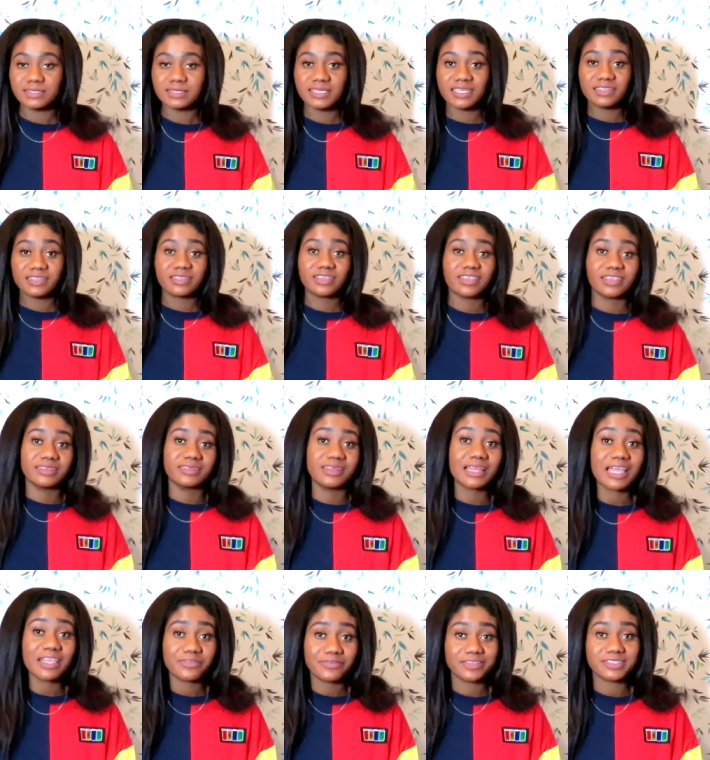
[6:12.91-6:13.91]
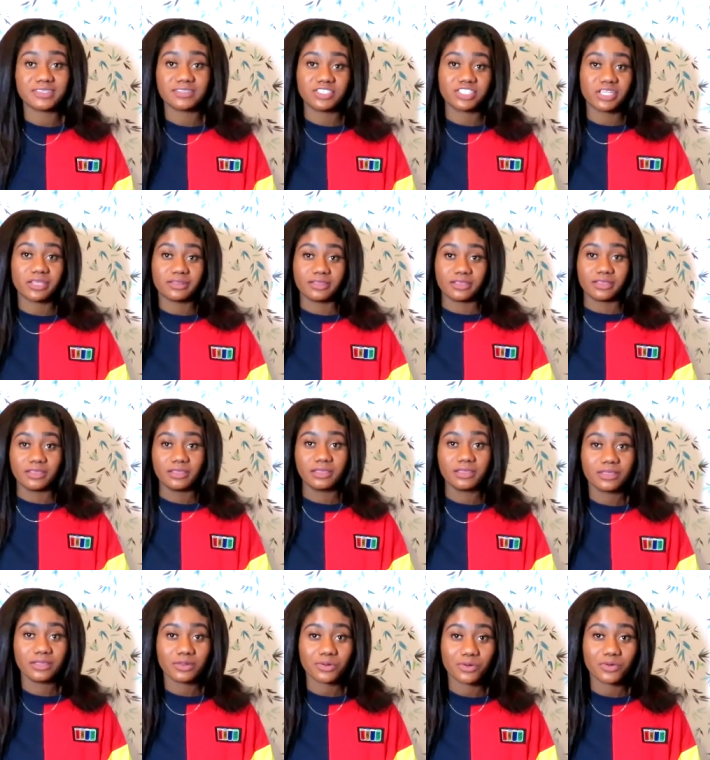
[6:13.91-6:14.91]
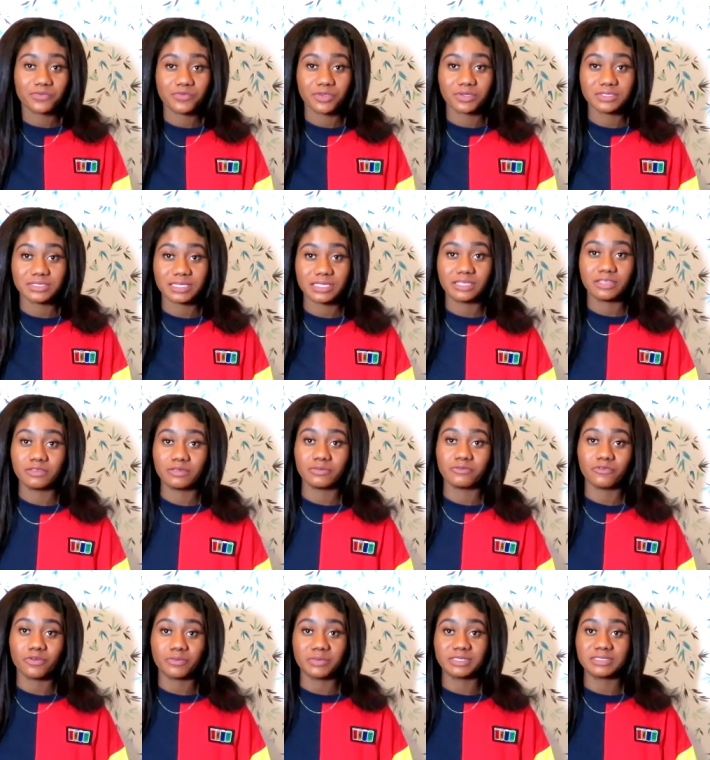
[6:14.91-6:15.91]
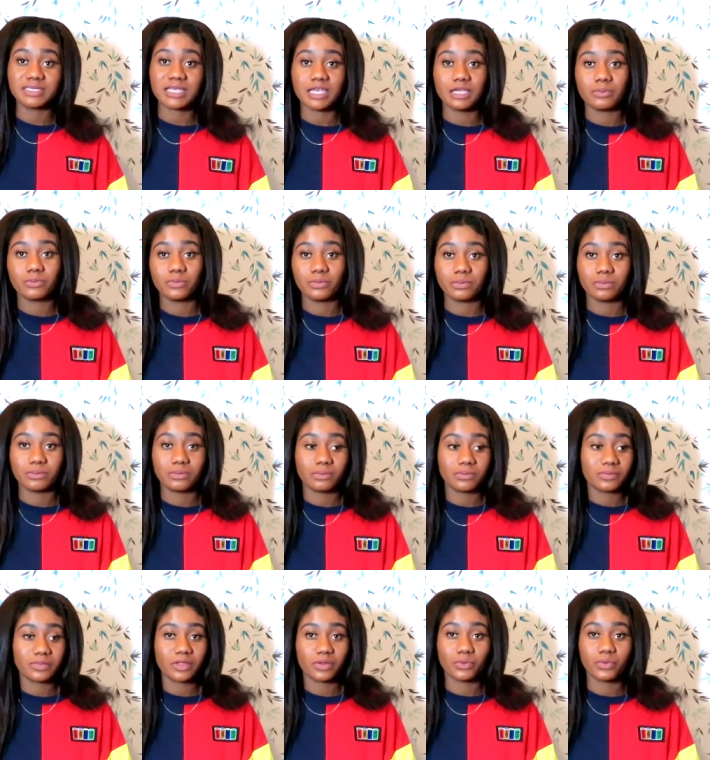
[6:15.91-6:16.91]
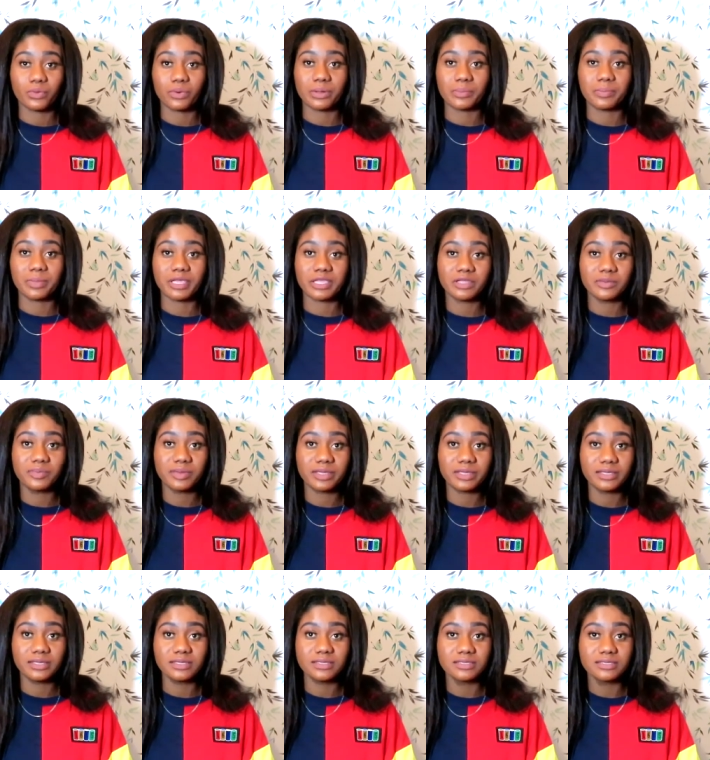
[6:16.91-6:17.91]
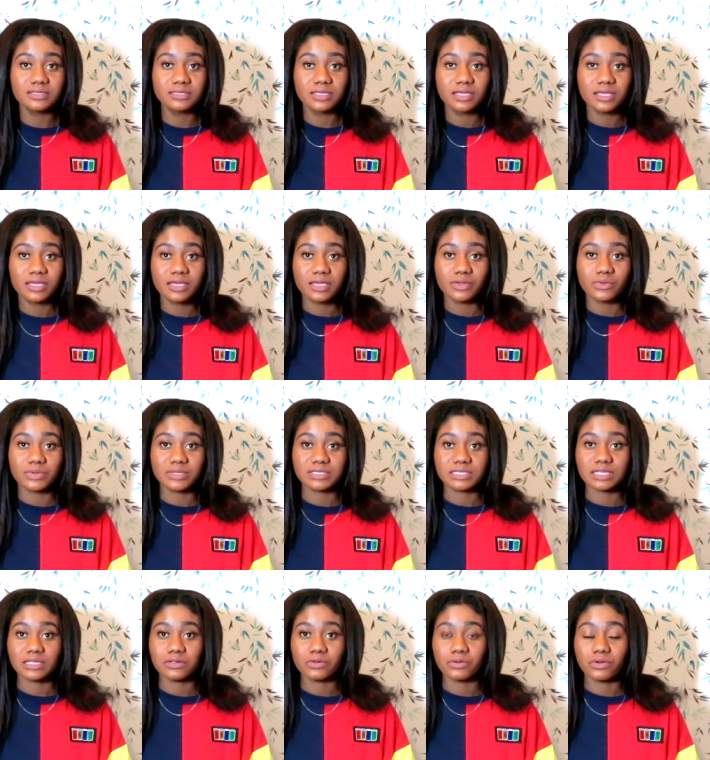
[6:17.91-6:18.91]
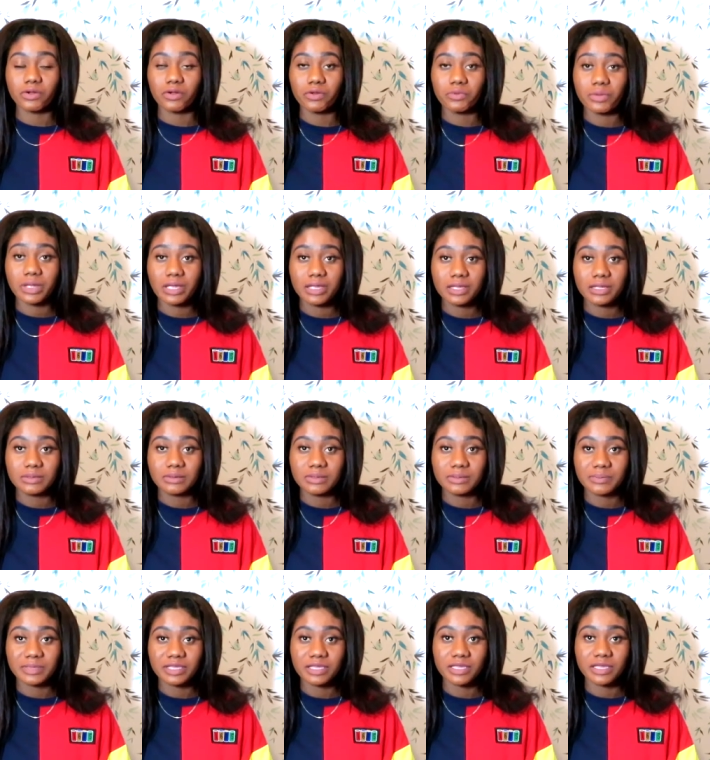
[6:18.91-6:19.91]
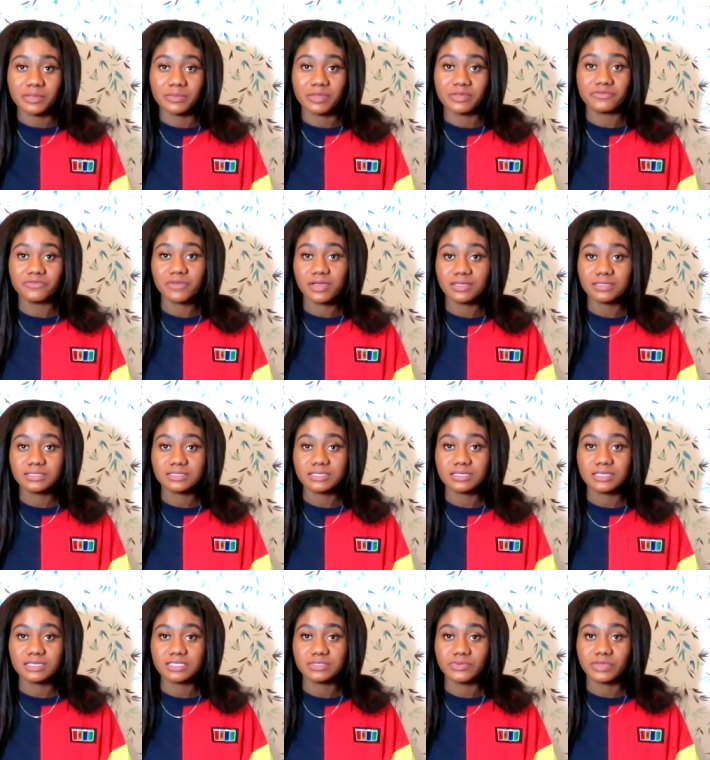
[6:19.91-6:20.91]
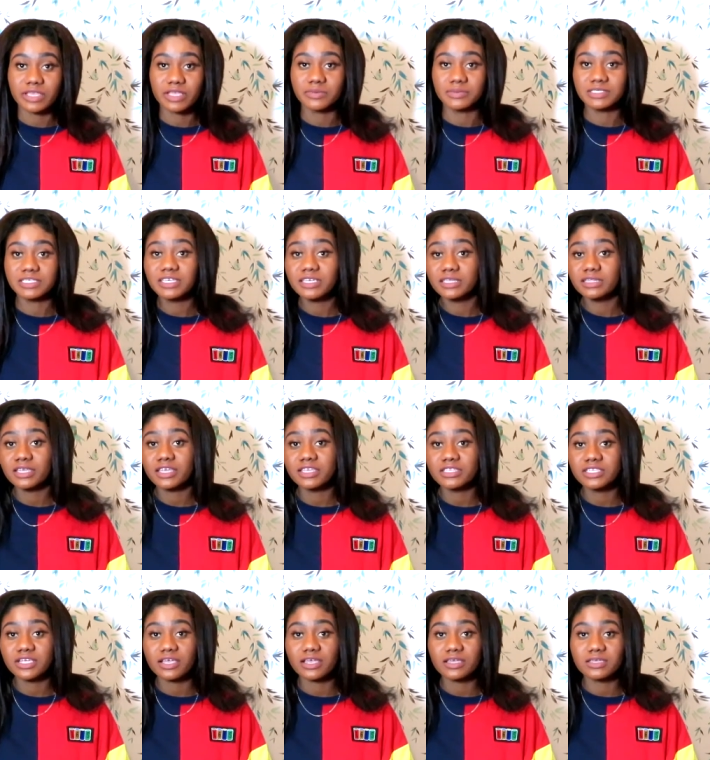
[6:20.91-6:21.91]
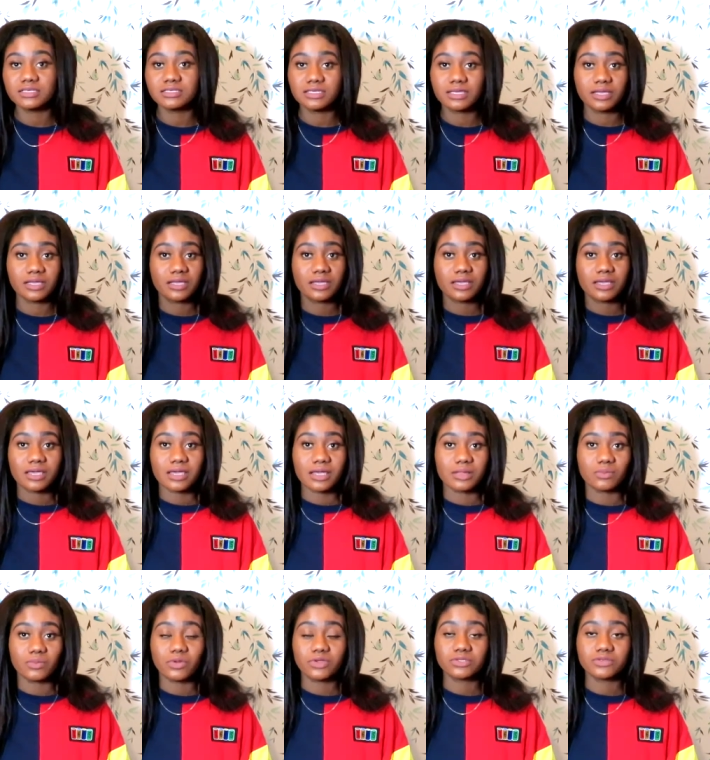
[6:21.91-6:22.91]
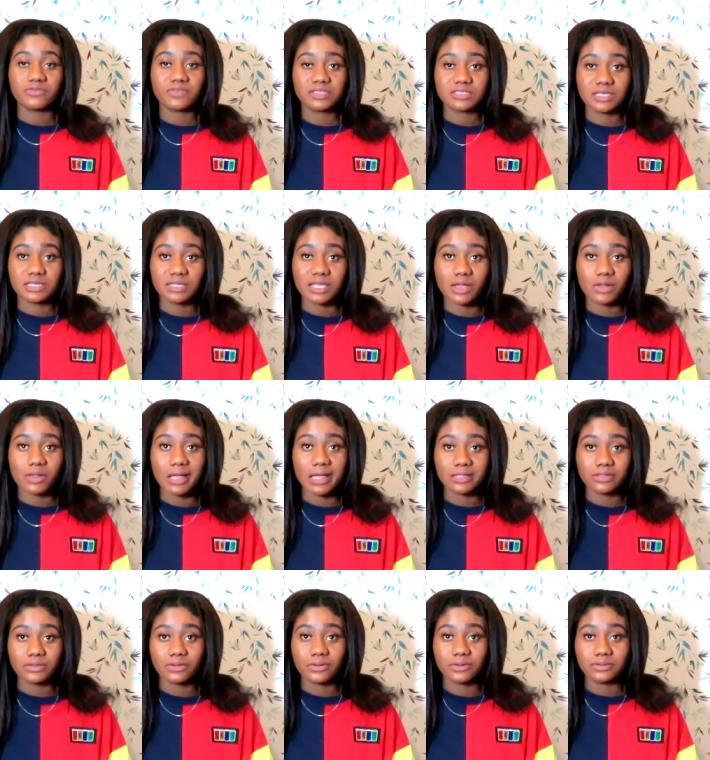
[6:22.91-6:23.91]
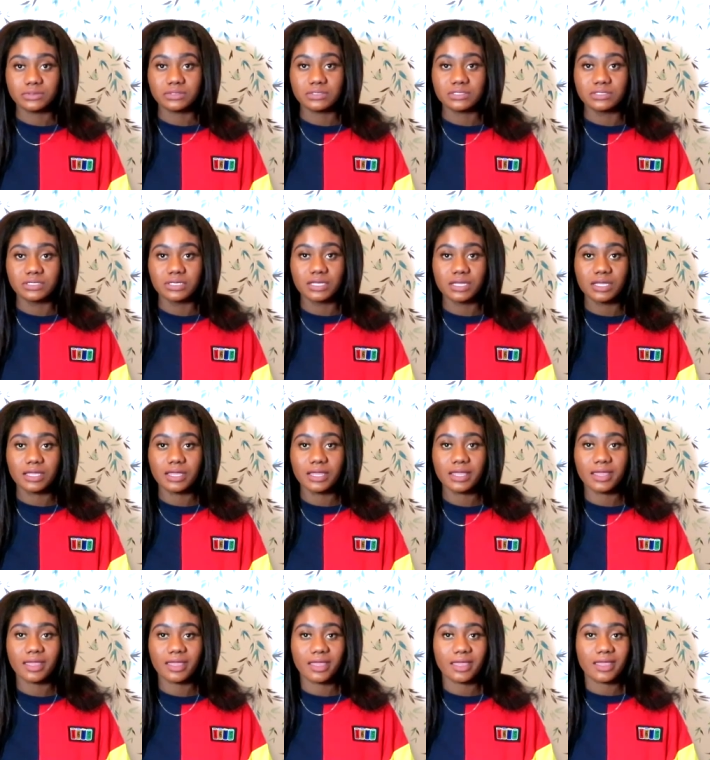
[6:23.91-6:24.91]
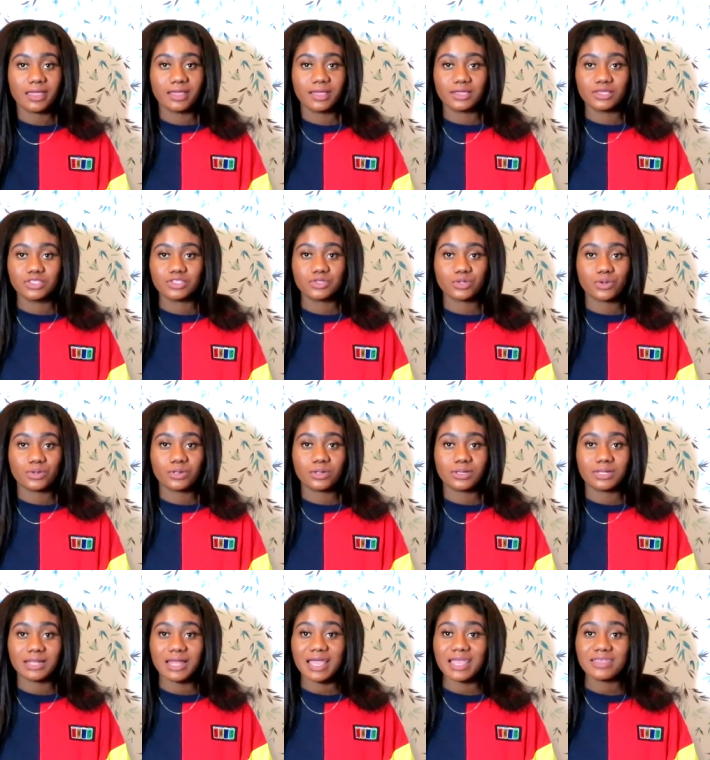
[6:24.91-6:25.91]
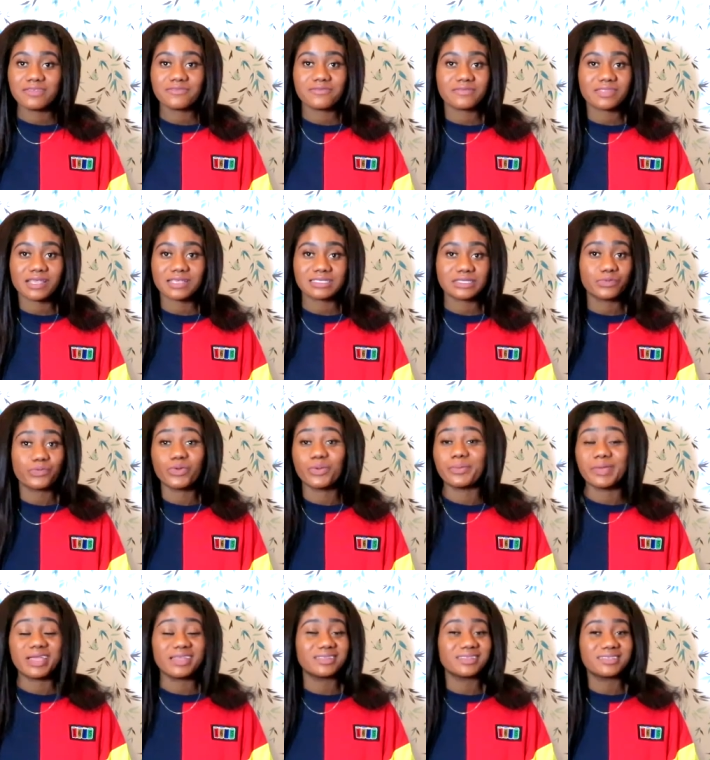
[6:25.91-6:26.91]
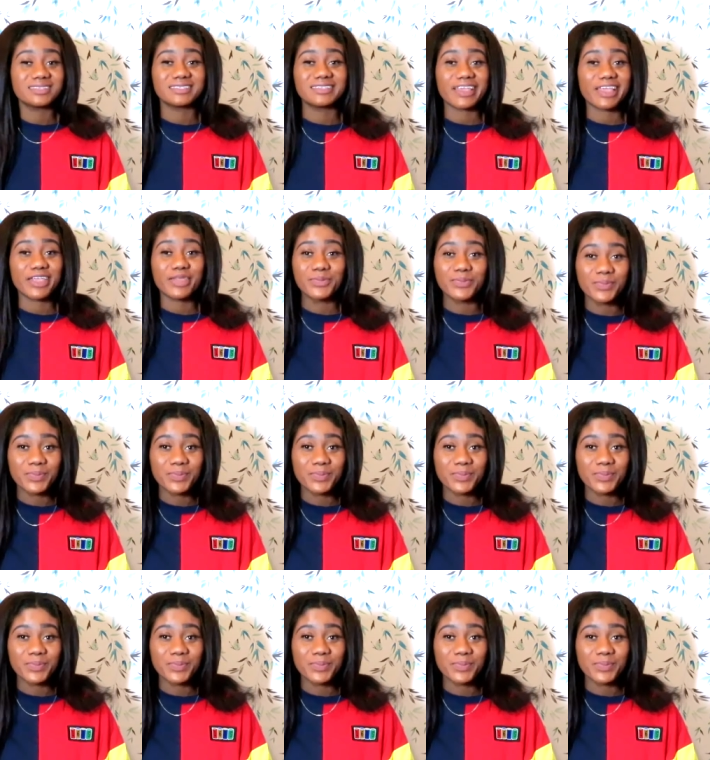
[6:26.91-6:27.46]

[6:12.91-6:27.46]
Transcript: Then again, life is a journey. Obviously, from the time we were babies, we started growing, became infancies, became teenagers, most of us are now adults. So life doesn't remain the same.